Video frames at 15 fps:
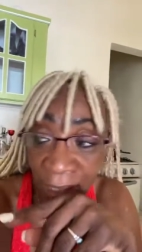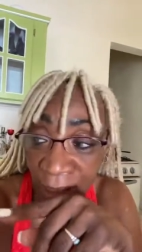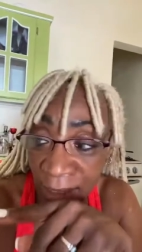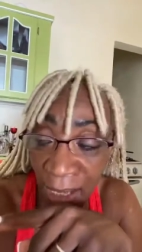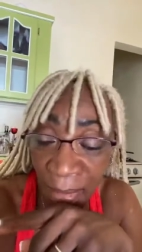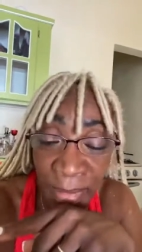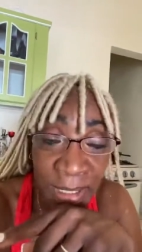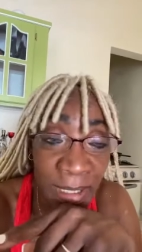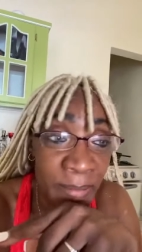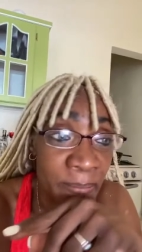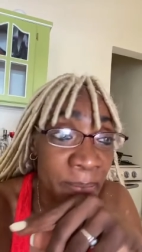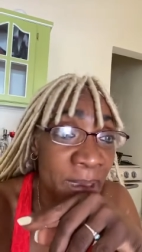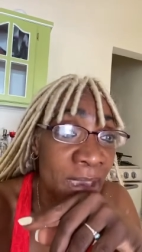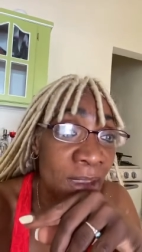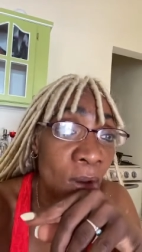one thing that's
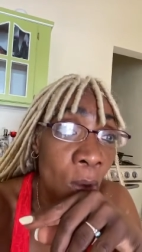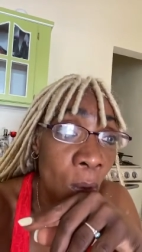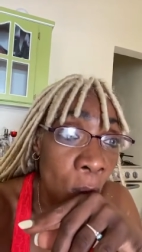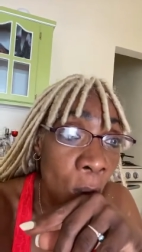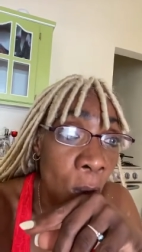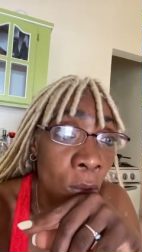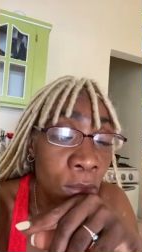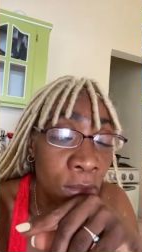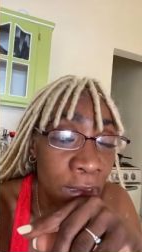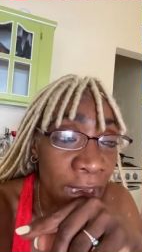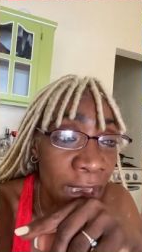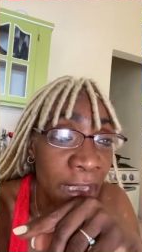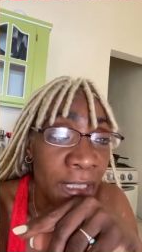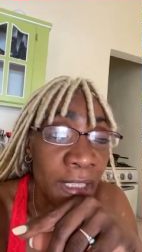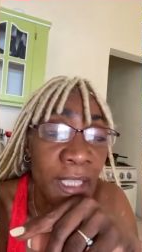going to really get
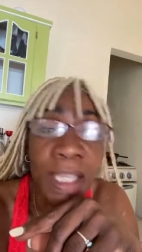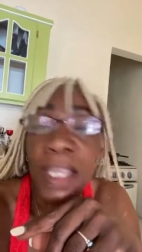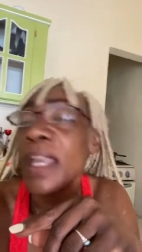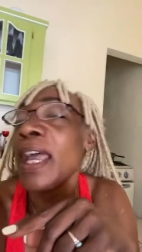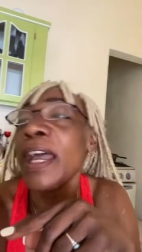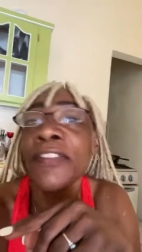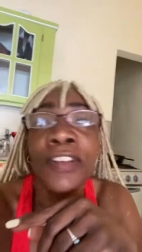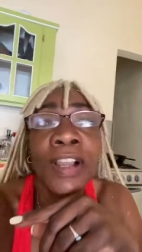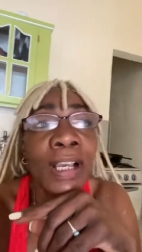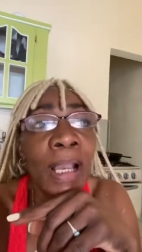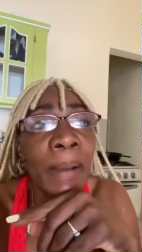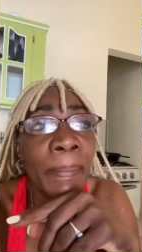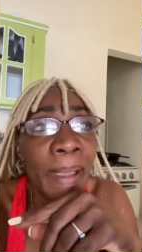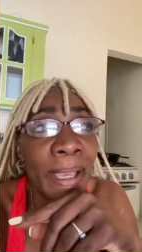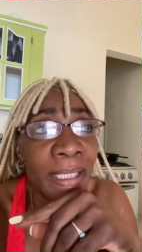me, them
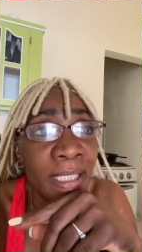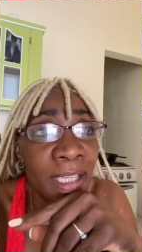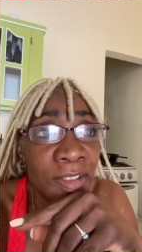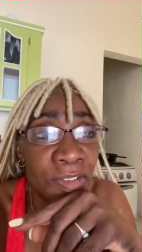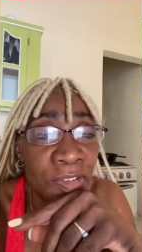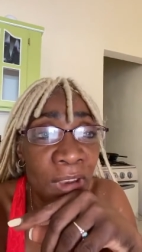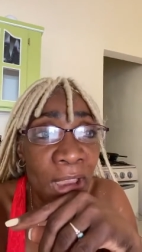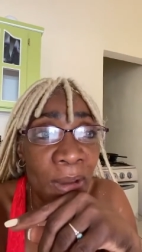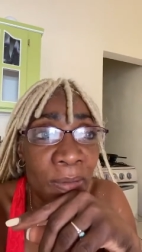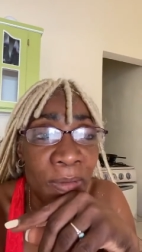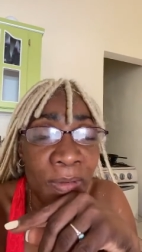doggone flies.